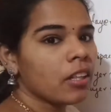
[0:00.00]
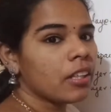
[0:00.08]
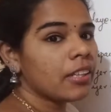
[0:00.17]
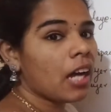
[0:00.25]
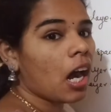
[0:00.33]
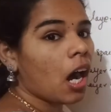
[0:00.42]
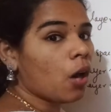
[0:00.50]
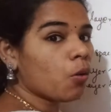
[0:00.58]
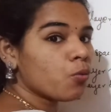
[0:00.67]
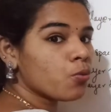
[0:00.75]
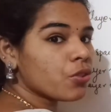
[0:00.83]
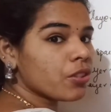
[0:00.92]
in the
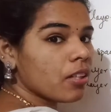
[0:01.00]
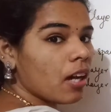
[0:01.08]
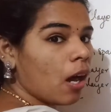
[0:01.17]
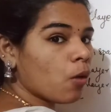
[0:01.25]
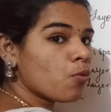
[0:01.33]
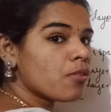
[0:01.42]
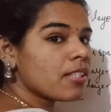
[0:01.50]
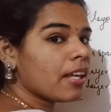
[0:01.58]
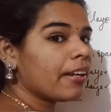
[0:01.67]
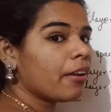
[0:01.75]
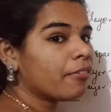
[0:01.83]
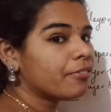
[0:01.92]

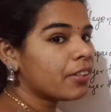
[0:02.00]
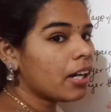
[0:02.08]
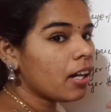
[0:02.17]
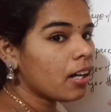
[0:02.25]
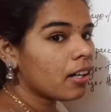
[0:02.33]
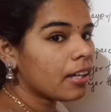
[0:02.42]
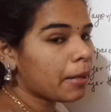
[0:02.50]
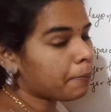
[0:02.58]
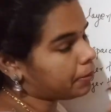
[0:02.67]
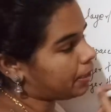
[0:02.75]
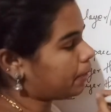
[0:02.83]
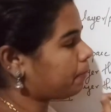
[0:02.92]
outside of the
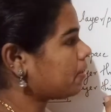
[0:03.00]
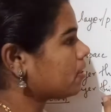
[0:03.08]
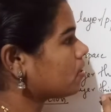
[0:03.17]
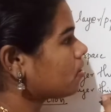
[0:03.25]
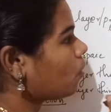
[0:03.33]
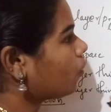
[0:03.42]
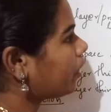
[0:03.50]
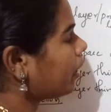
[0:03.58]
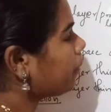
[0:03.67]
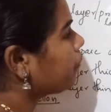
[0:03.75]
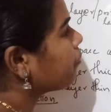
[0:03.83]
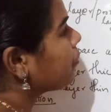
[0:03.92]
epidermis.
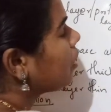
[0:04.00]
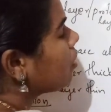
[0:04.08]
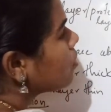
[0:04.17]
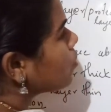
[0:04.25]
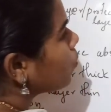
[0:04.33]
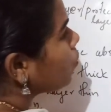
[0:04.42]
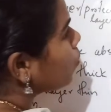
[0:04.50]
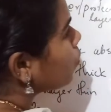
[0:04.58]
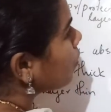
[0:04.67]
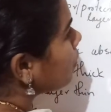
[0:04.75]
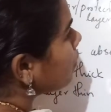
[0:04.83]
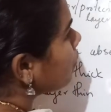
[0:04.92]
Okay, so
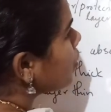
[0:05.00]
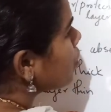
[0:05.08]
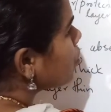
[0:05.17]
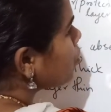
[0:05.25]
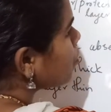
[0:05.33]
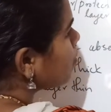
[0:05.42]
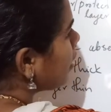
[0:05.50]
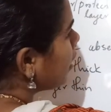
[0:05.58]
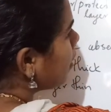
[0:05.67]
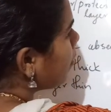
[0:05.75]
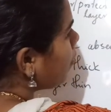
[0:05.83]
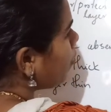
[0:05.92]
which is made
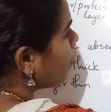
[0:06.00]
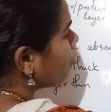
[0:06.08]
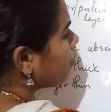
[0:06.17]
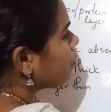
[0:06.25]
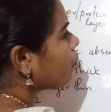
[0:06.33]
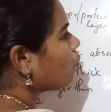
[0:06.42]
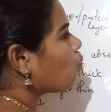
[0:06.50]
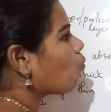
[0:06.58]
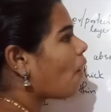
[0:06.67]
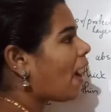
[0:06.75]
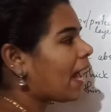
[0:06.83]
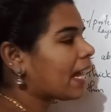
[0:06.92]
up of
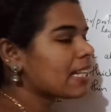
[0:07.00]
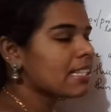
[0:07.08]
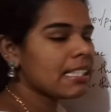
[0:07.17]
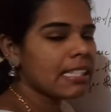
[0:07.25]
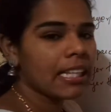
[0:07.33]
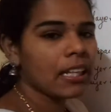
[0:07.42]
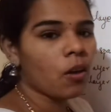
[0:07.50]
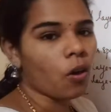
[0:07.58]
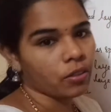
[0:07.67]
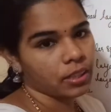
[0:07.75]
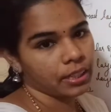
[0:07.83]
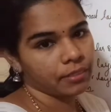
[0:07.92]
waxy
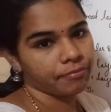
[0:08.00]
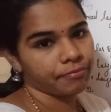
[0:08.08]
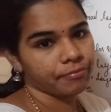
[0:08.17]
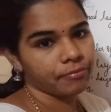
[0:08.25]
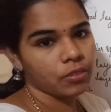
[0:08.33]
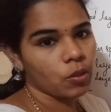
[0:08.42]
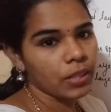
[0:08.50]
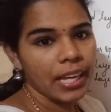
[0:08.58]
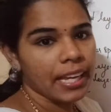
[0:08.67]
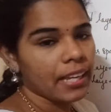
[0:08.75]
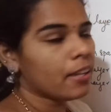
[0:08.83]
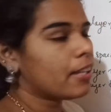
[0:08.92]
cotton.
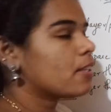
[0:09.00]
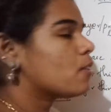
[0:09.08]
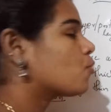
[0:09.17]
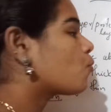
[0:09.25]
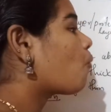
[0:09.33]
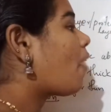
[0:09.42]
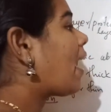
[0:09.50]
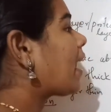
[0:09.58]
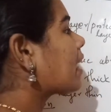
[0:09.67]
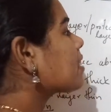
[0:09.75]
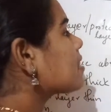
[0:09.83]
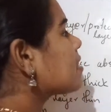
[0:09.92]
Okay, so
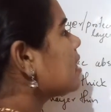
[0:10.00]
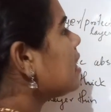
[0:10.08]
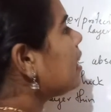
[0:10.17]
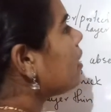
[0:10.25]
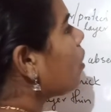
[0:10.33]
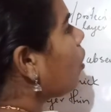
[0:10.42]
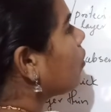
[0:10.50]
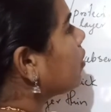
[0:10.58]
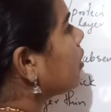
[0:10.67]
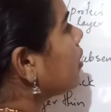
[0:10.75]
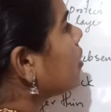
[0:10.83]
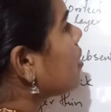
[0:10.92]
waxy
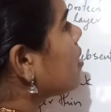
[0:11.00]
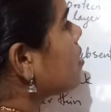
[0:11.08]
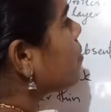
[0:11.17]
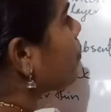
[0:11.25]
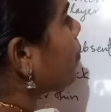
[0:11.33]
cotton is